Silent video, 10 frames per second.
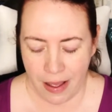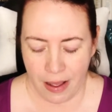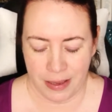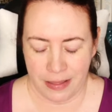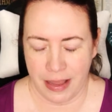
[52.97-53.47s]
Um,
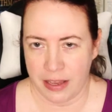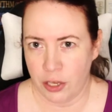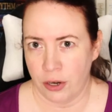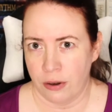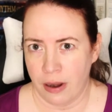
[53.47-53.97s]
and they
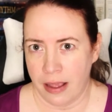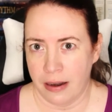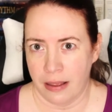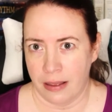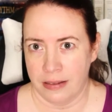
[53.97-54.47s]
curate
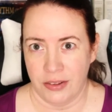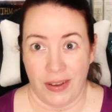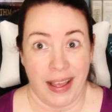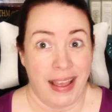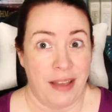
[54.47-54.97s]
it, so
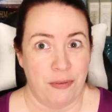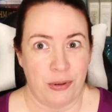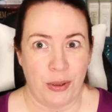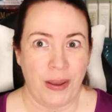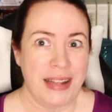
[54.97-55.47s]
I have
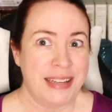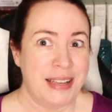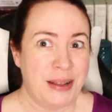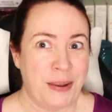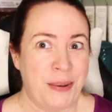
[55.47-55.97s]
no
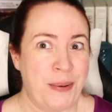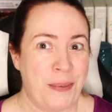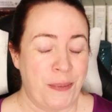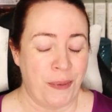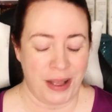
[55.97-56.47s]
idea
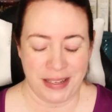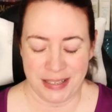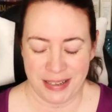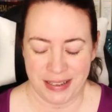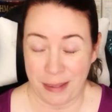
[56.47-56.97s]

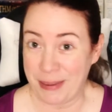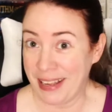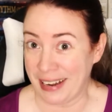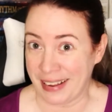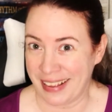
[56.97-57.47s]
what I'm
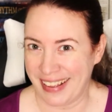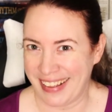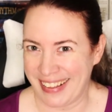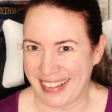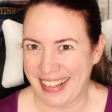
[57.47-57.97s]
getting.
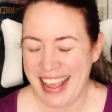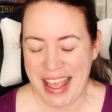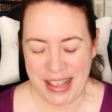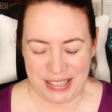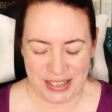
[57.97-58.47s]

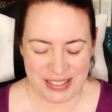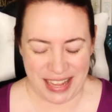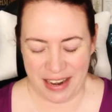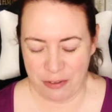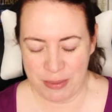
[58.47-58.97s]
So it's
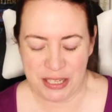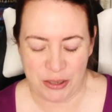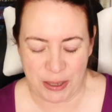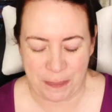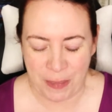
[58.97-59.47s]
kind of a
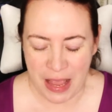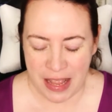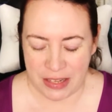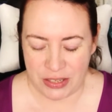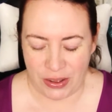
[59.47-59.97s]
mystery.
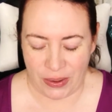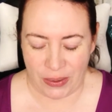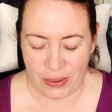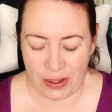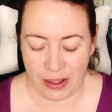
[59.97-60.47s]
So
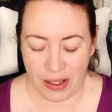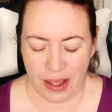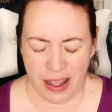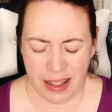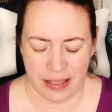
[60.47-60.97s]

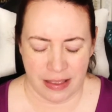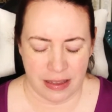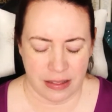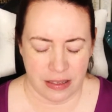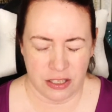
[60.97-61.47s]
I
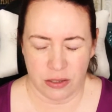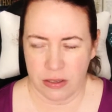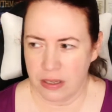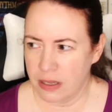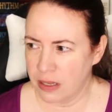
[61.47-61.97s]
think this
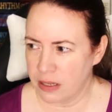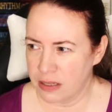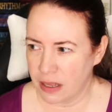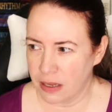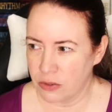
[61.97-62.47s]
is
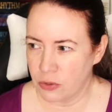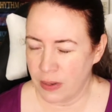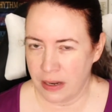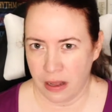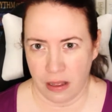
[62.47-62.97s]
like
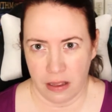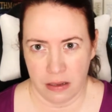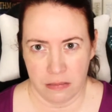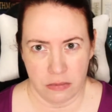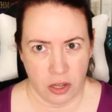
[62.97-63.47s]
twenty-nine